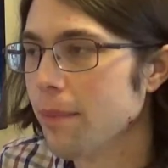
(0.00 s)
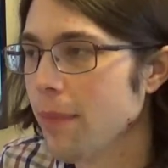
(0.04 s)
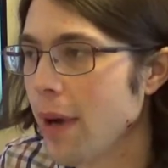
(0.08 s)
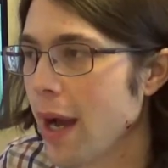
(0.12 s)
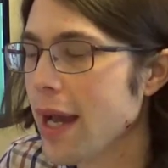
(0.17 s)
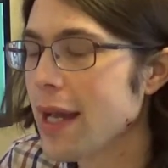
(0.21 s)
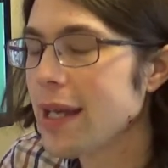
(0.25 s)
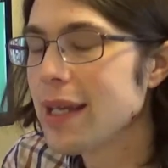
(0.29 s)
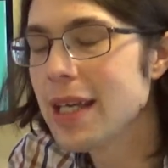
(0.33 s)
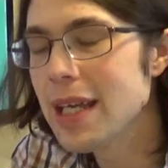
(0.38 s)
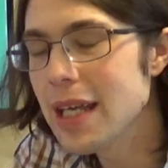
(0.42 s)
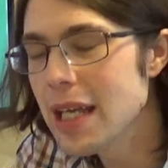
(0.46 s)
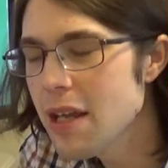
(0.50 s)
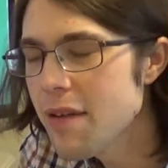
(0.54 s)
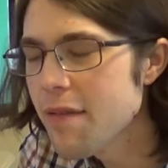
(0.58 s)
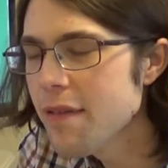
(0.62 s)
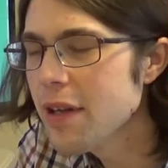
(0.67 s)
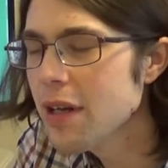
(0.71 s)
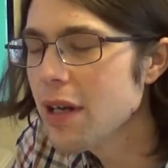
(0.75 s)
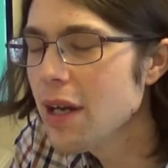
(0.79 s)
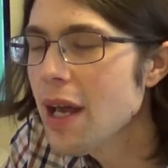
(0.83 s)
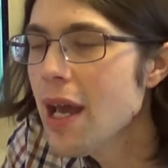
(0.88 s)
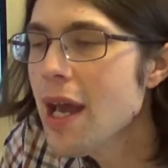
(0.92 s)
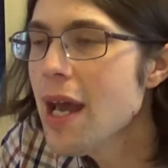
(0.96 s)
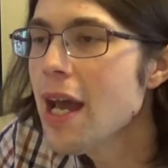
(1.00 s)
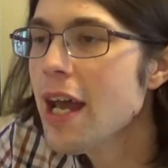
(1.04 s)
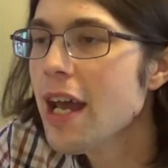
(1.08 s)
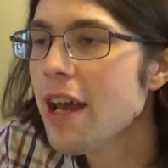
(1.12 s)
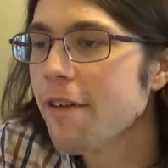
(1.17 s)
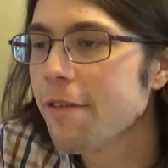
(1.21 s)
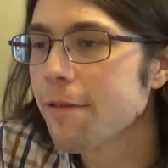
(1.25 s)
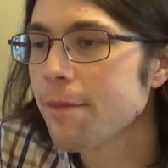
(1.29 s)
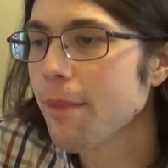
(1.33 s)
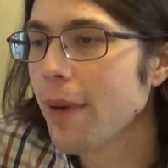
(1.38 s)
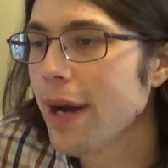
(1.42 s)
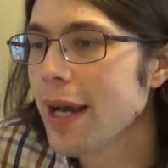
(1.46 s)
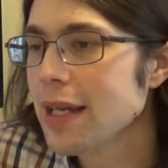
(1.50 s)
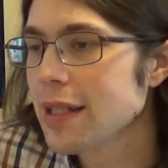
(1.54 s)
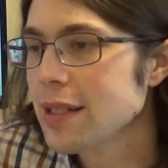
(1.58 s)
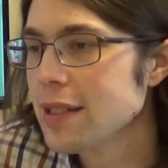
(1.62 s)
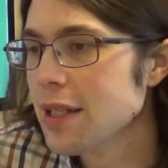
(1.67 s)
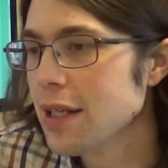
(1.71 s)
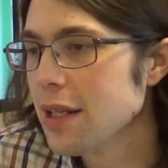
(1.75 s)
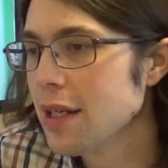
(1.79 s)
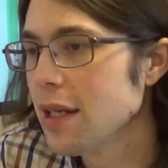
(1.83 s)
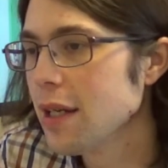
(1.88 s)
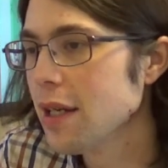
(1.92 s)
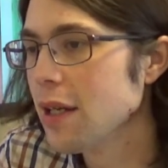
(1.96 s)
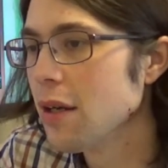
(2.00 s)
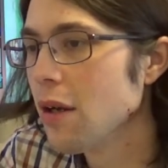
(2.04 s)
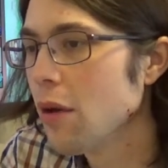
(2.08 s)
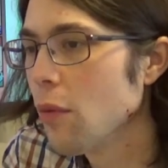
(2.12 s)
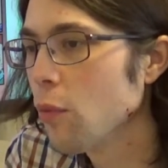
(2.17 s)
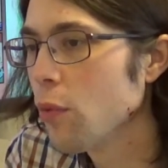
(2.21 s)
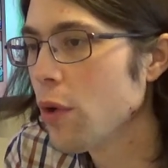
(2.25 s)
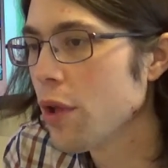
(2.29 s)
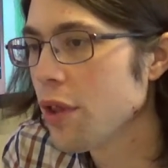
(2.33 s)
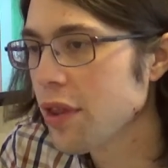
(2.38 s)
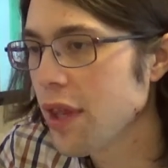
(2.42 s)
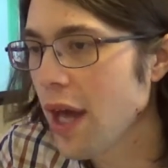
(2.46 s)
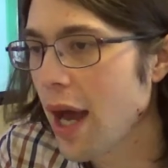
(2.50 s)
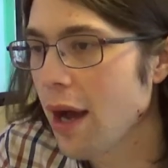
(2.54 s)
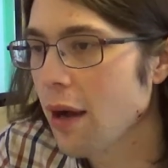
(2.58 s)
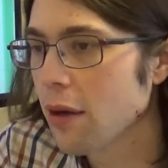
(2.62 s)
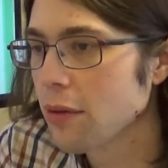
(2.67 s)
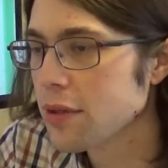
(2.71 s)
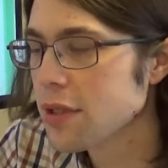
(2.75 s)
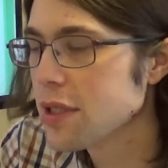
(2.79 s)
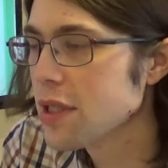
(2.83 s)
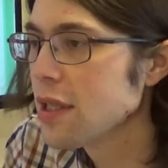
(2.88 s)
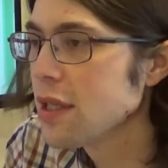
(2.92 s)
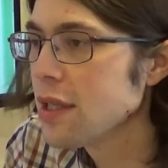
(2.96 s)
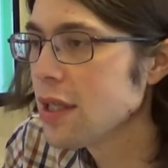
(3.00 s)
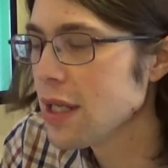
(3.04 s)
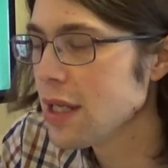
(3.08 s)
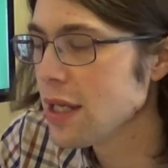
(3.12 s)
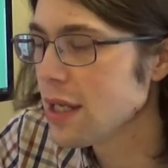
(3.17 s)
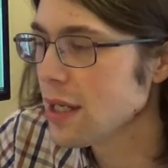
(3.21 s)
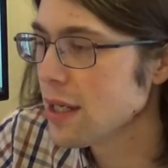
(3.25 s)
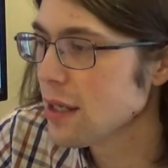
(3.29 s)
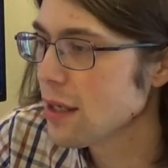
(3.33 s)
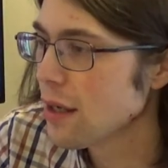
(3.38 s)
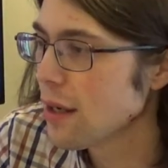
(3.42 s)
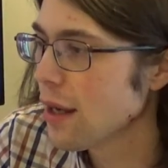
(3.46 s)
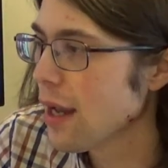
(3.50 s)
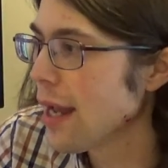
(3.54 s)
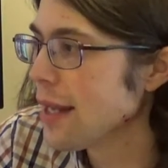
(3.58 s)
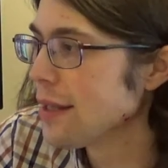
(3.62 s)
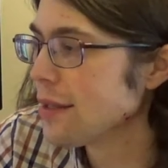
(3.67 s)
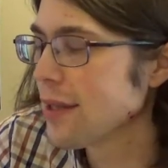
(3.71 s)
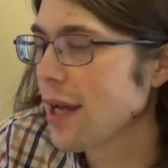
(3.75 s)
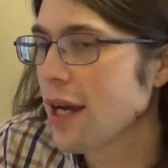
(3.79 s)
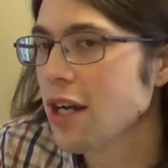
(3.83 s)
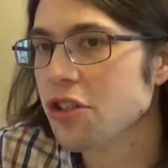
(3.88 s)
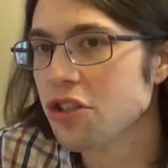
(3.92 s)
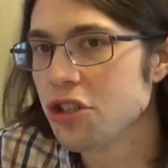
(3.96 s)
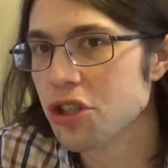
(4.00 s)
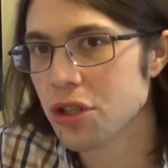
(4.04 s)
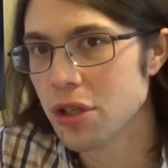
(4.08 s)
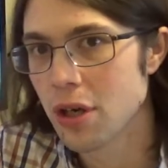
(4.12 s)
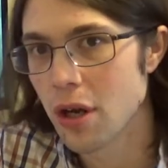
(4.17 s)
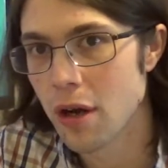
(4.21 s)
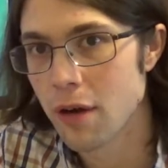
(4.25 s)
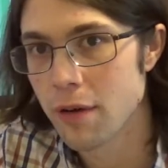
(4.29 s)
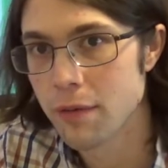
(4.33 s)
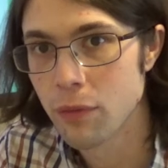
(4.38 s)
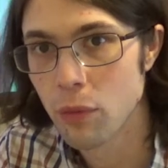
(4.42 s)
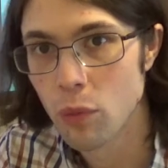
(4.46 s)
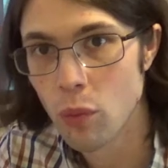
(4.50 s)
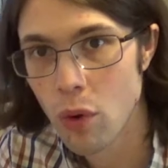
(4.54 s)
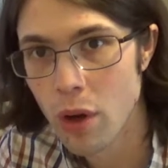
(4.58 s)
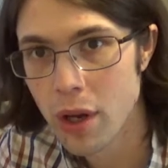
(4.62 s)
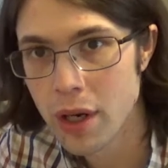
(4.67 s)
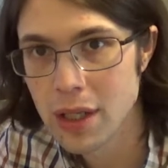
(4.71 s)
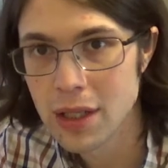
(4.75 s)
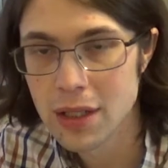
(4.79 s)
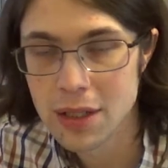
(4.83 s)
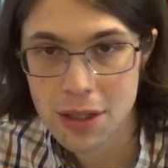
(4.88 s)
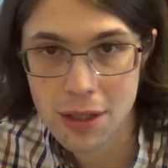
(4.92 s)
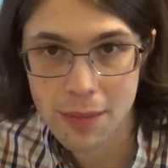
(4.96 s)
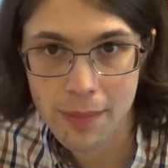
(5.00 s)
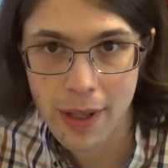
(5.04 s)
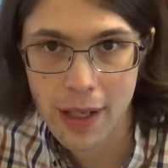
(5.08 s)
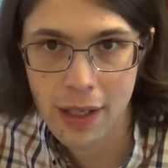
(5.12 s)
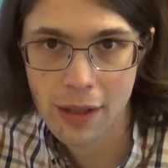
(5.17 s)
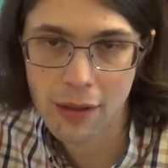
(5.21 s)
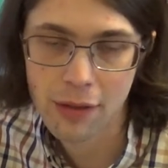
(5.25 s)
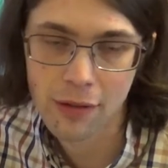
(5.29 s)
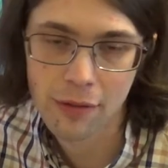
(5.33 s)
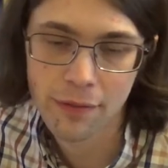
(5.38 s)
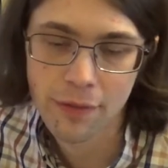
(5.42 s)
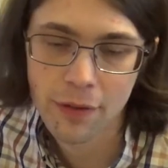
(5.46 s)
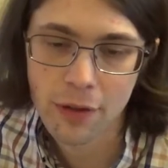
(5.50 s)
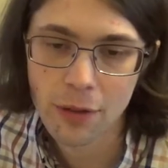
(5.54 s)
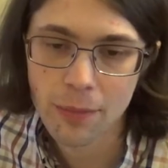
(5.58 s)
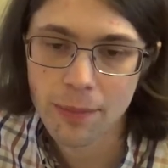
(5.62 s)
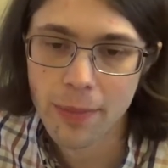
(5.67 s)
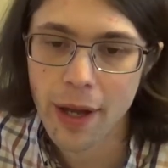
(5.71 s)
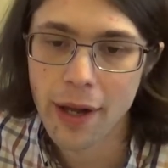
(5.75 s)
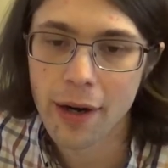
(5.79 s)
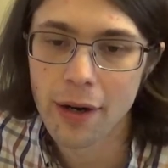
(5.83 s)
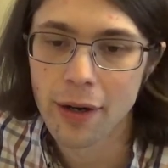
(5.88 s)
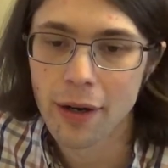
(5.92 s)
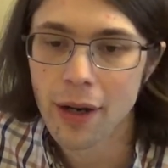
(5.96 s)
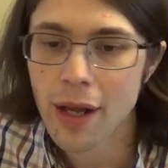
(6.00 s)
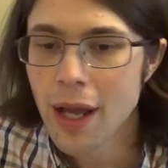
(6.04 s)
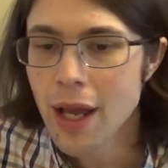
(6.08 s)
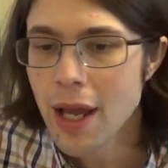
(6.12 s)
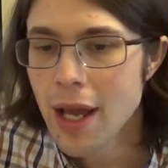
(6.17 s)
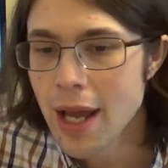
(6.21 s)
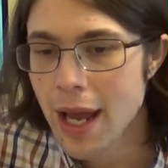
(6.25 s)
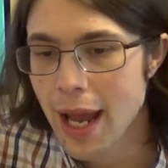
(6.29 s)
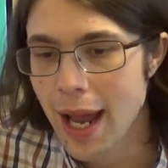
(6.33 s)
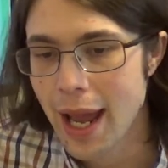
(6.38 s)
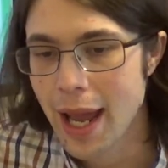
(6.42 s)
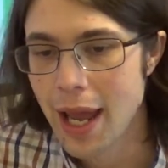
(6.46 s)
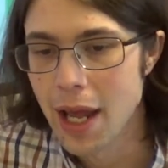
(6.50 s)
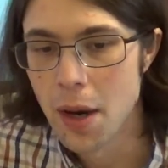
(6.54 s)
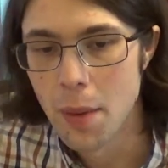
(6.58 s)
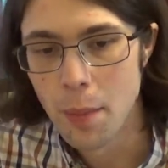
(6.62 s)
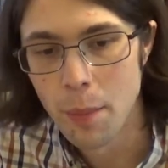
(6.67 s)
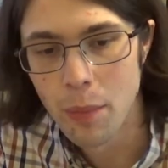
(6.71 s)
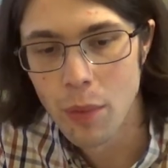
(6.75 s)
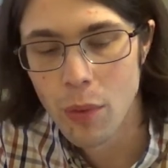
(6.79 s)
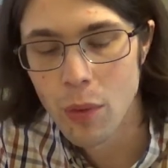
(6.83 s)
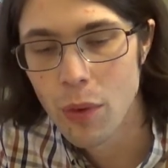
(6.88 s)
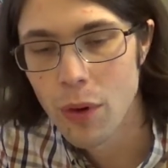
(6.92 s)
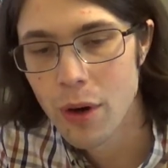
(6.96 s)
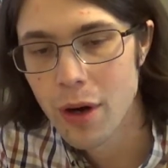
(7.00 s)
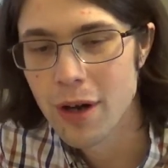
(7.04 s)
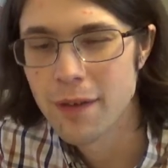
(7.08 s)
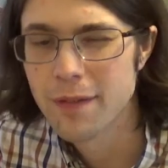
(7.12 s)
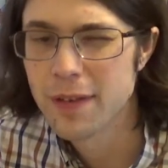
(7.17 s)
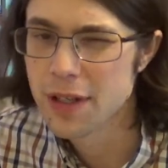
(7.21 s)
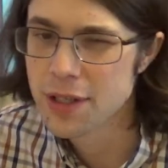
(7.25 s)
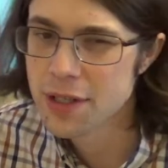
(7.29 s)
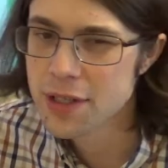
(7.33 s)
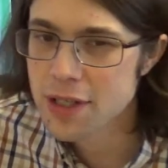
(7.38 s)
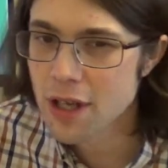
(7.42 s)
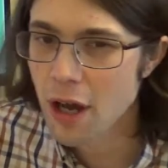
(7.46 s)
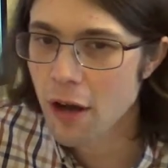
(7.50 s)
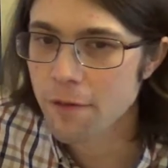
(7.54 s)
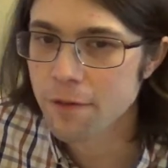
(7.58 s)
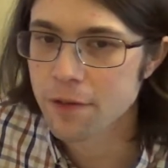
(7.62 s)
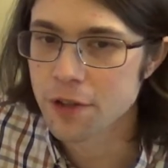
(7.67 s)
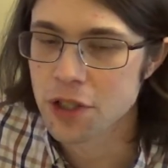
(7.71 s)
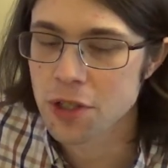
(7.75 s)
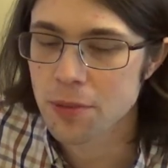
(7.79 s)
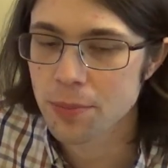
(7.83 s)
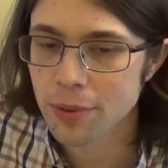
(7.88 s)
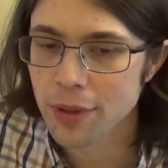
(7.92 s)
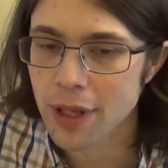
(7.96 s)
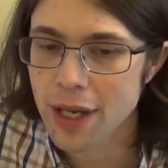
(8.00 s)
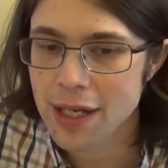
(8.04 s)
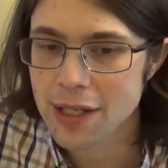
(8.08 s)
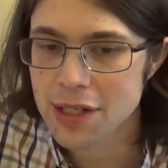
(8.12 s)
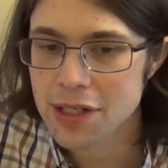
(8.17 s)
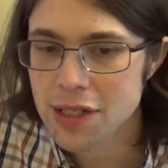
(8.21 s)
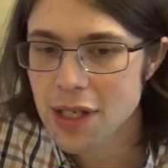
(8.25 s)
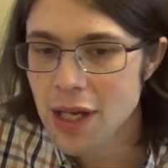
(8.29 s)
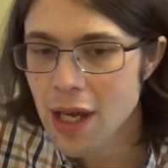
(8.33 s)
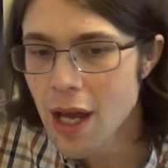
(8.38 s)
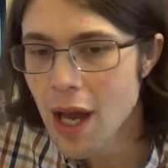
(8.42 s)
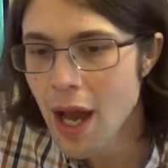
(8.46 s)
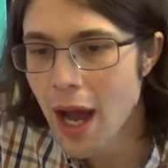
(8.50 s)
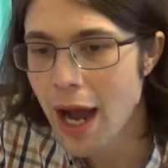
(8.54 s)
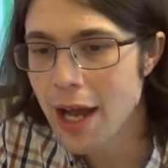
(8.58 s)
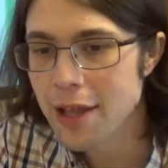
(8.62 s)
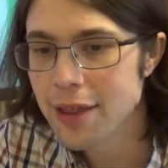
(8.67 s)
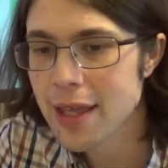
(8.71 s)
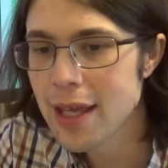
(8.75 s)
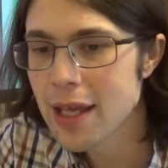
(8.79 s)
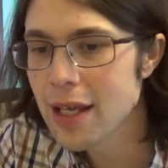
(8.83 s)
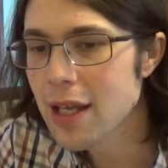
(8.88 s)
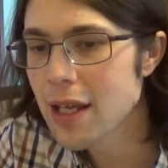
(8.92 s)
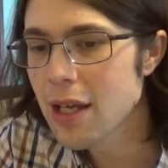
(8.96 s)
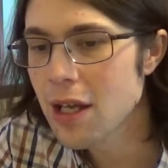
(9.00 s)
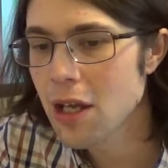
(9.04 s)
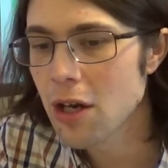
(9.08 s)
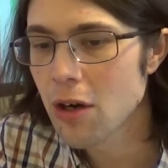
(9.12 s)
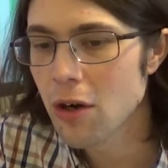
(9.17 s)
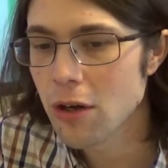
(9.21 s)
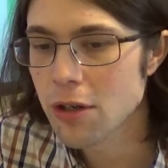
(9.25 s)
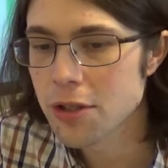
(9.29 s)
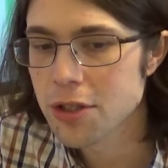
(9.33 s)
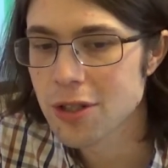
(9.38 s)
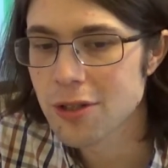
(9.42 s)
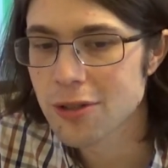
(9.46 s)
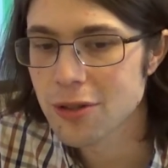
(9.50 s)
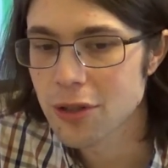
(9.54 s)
Mike. Even if Mike did it without the intention of wanting to make her feel better and more of a selfish place, I think it can also